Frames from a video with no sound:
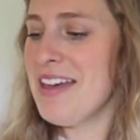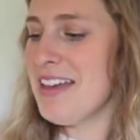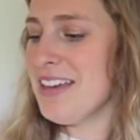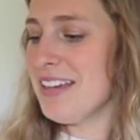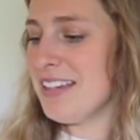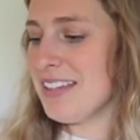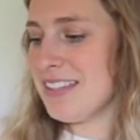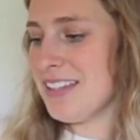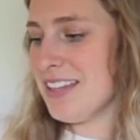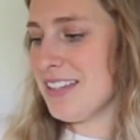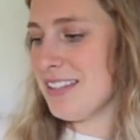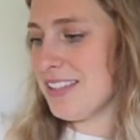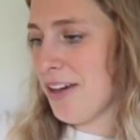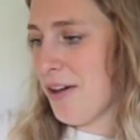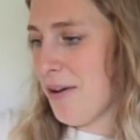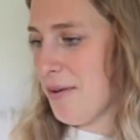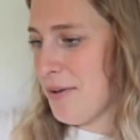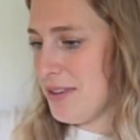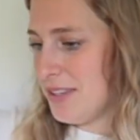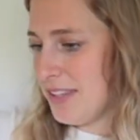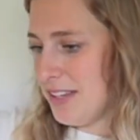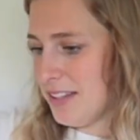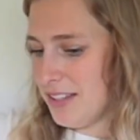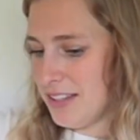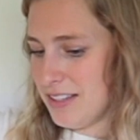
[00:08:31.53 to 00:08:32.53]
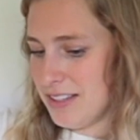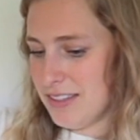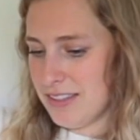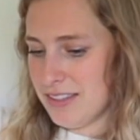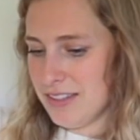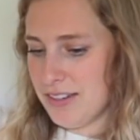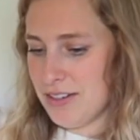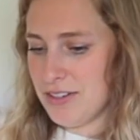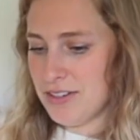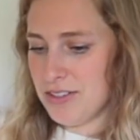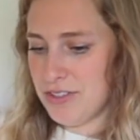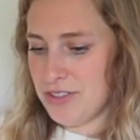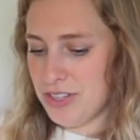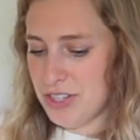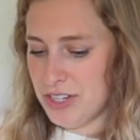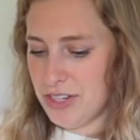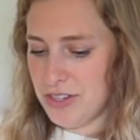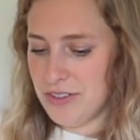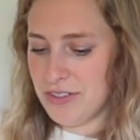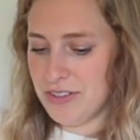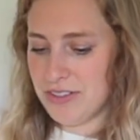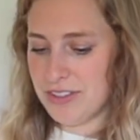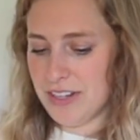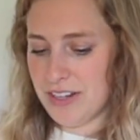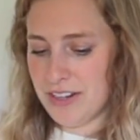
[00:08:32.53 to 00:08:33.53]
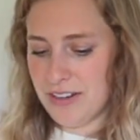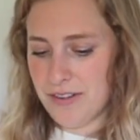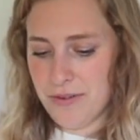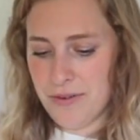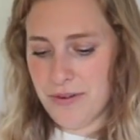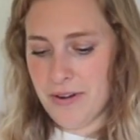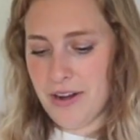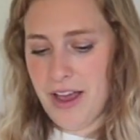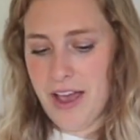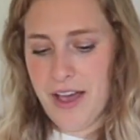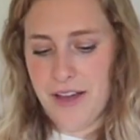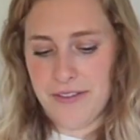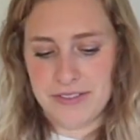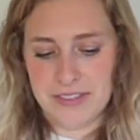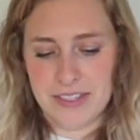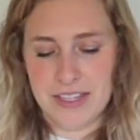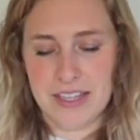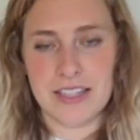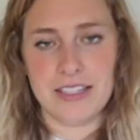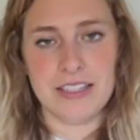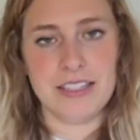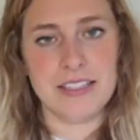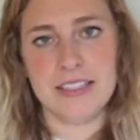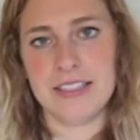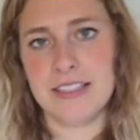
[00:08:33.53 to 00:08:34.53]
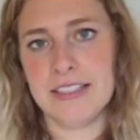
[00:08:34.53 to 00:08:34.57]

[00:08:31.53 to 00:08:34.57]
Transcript: Because that's always a concern too, because I don't want to have to